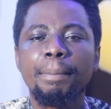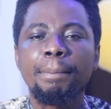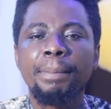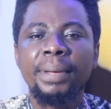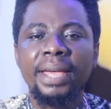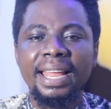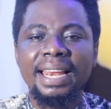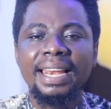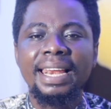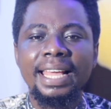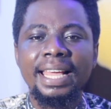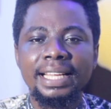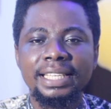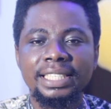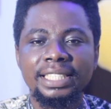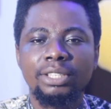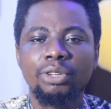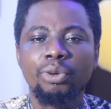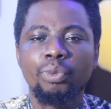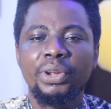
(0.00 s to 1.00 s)
pay
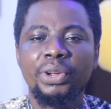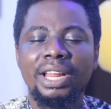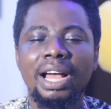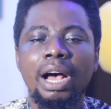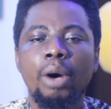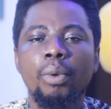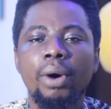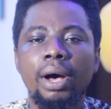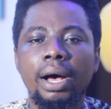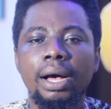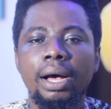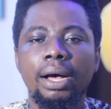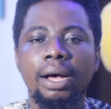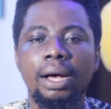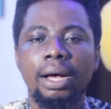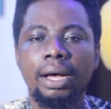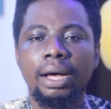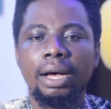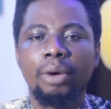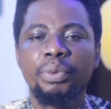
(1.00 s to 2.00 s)
less with
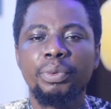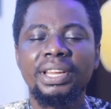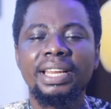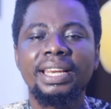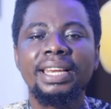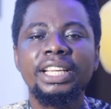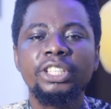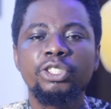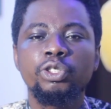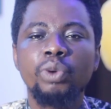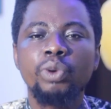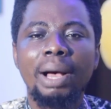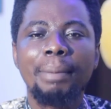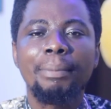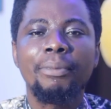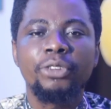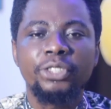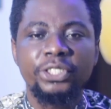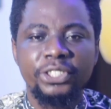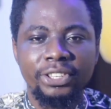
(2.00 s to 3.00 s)
our with the little
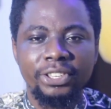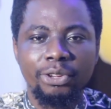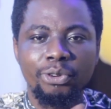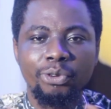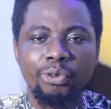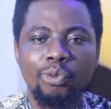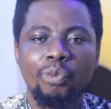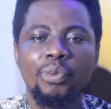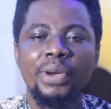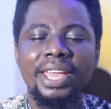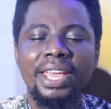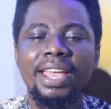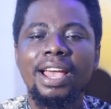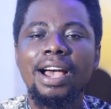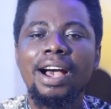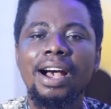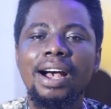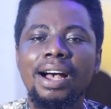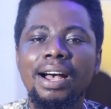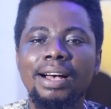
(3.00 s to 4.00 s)
amount we
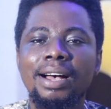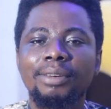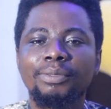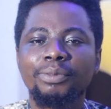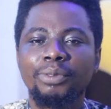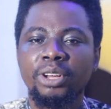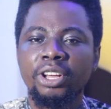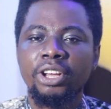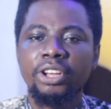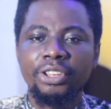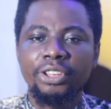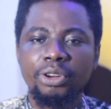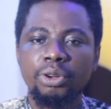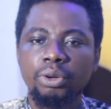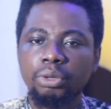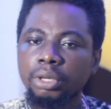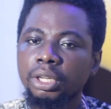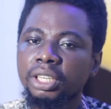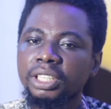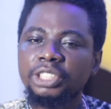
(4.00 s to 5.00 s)
have. You
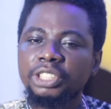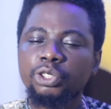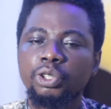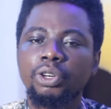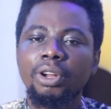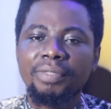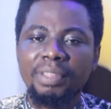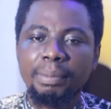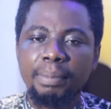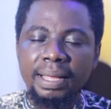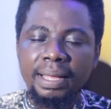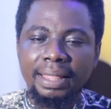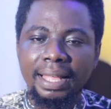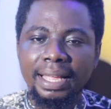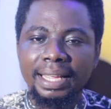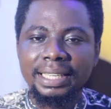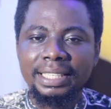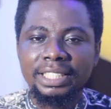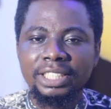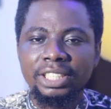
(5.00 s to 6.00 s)
know, the truth of the
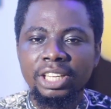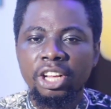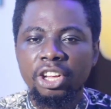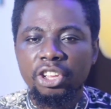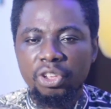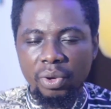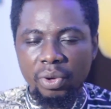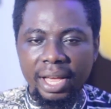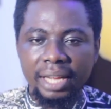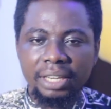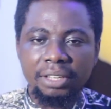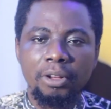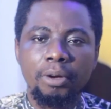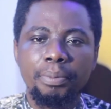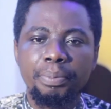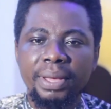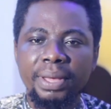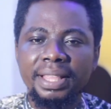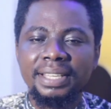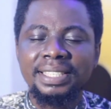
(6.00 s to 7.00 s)
matter is you can't
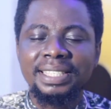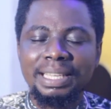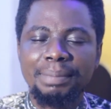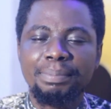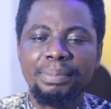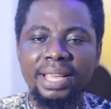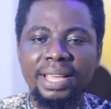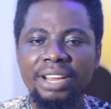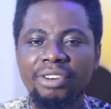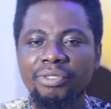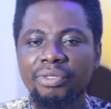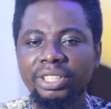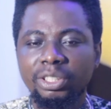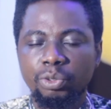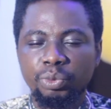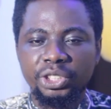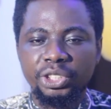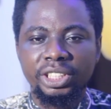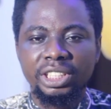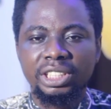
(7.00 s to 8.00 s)
compare the CBN rate,
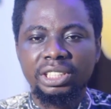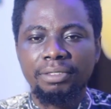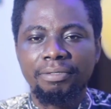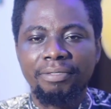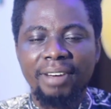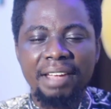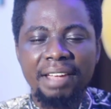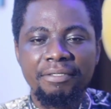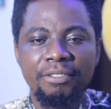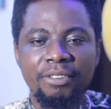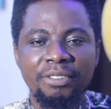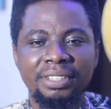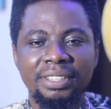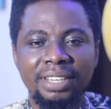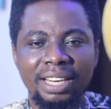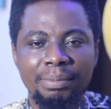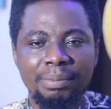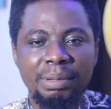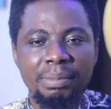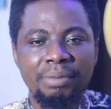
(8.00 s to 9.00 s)
which is
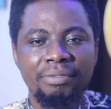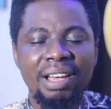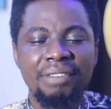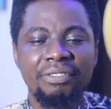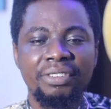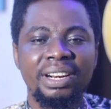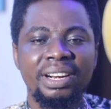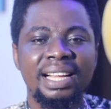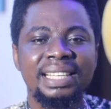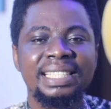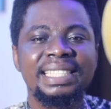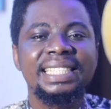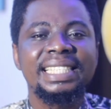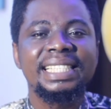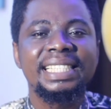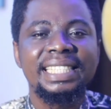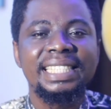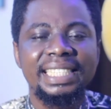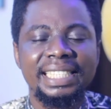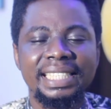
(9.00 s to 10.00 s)
500 and maybe
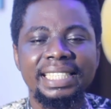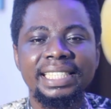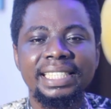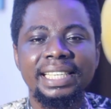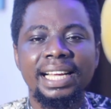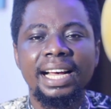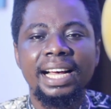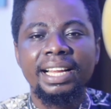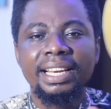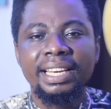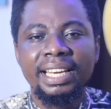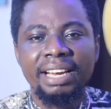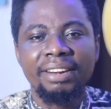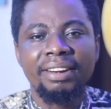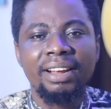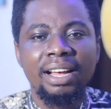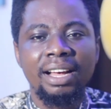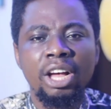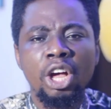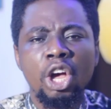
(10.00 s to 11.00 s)
560
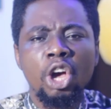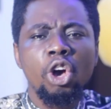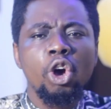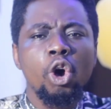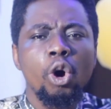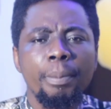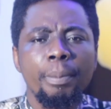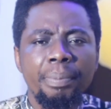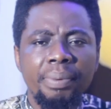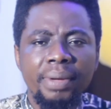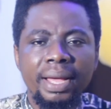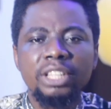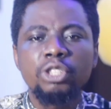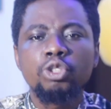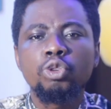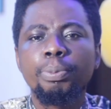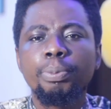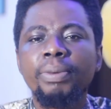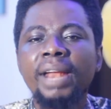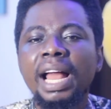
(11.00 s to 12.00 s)
naira, compared
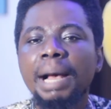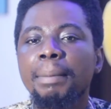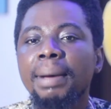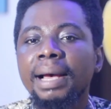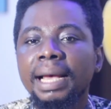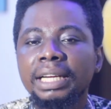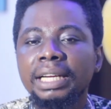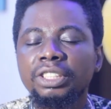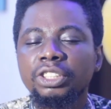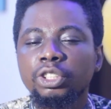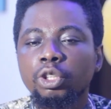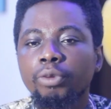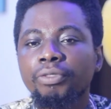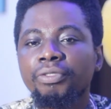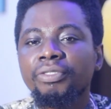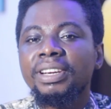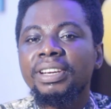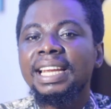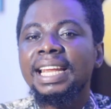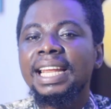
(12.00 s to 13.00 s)
to black market rate
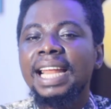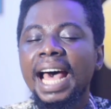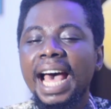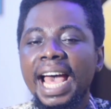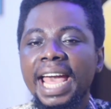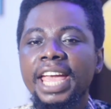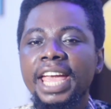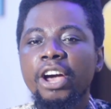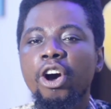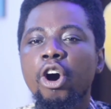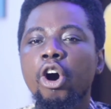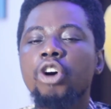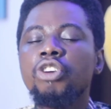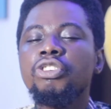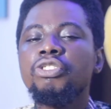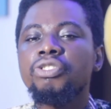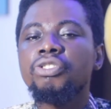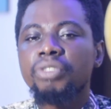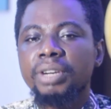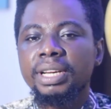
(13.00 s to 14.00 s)
of
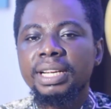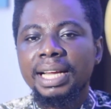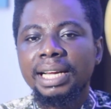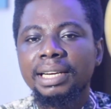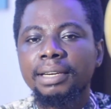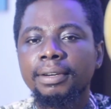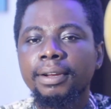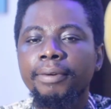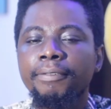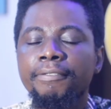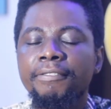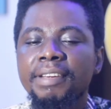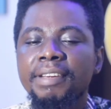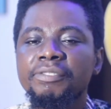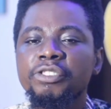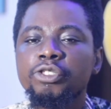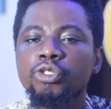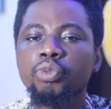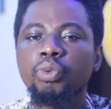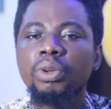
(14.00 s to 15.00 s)

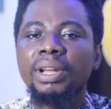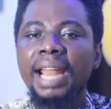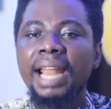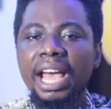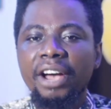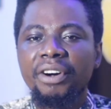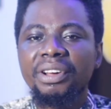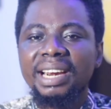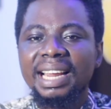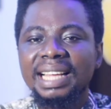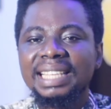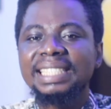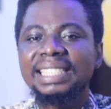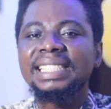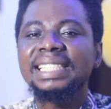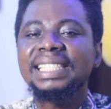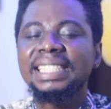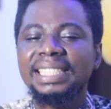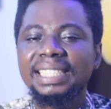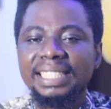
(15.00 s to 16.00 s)
950 to
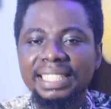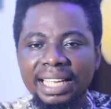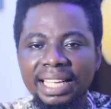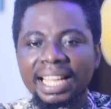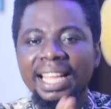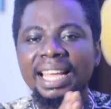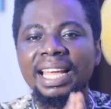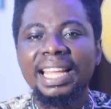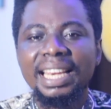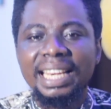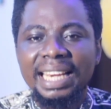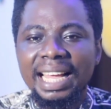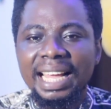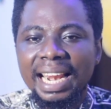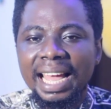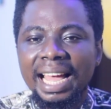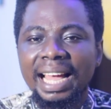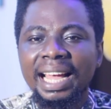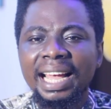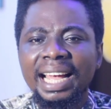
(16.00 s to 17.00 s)
960
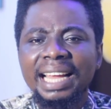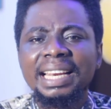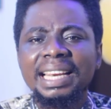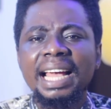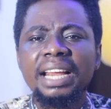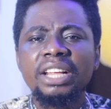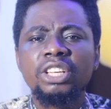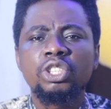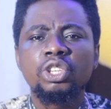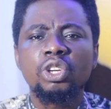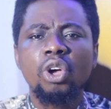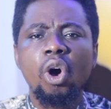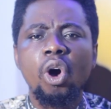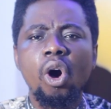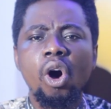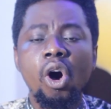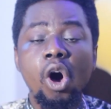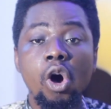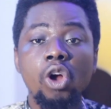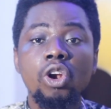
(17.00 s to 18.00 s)
naira. That is
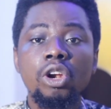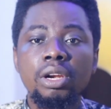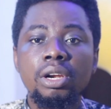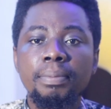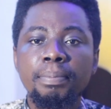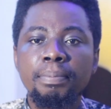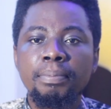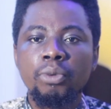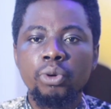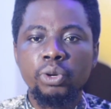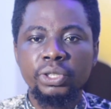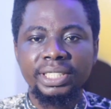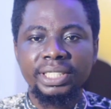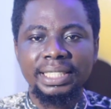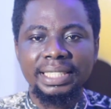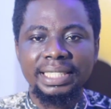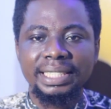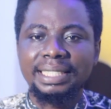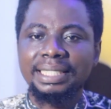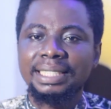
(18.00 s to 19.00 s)

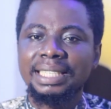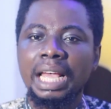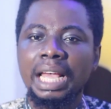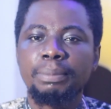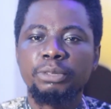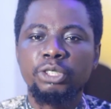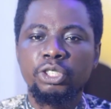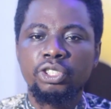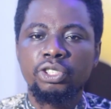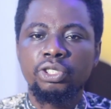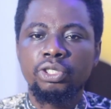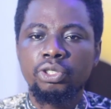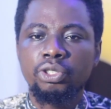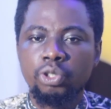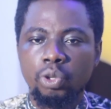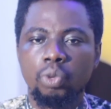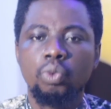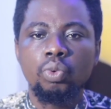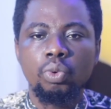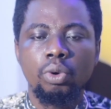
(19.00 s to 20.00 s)
almost times
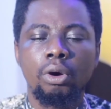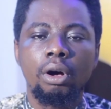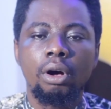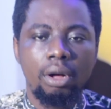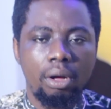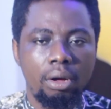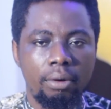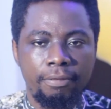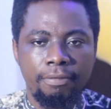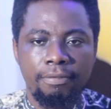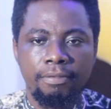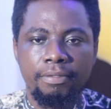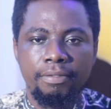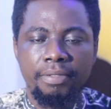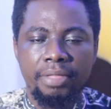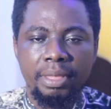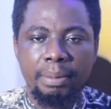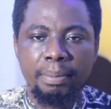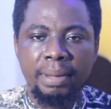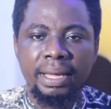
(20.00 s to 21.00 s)
two of
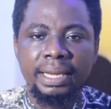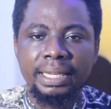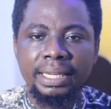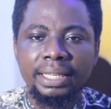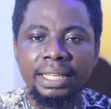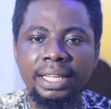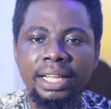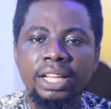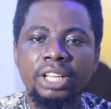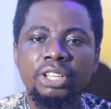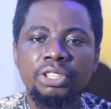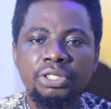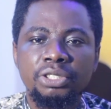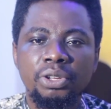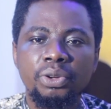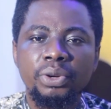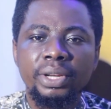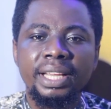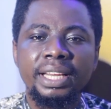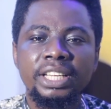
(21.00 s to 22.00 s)
the money.
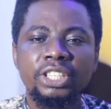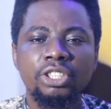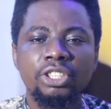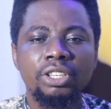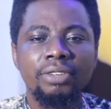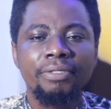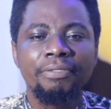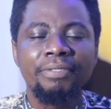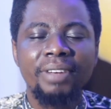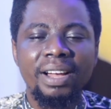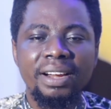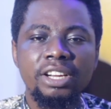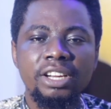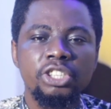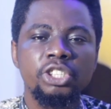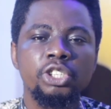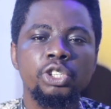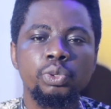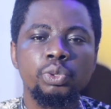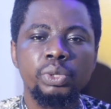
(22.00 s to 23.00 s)
So it is very
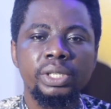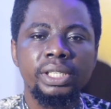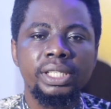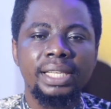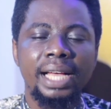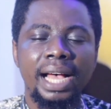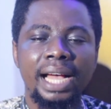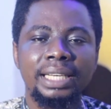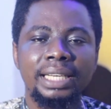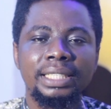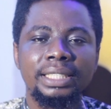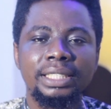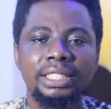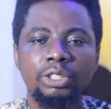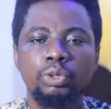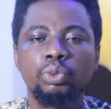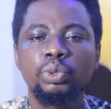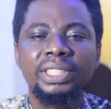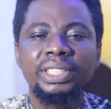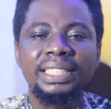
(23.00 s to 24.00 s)
sweet, and
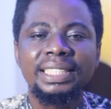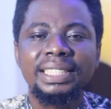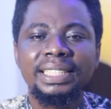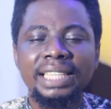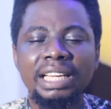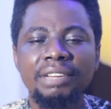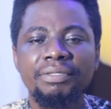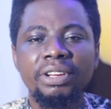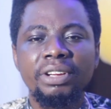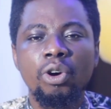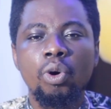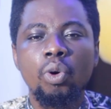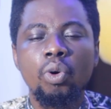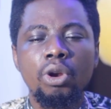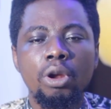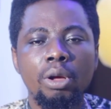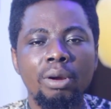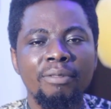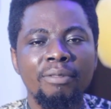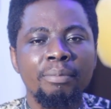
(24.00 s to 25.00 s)
it will save a whole
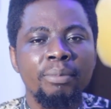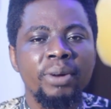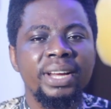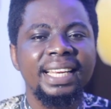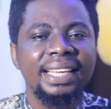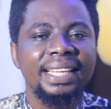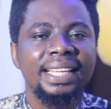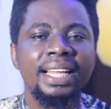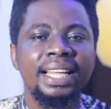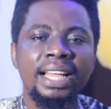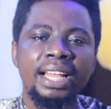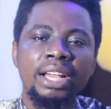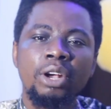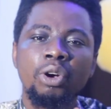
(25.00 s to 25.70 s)
lot of money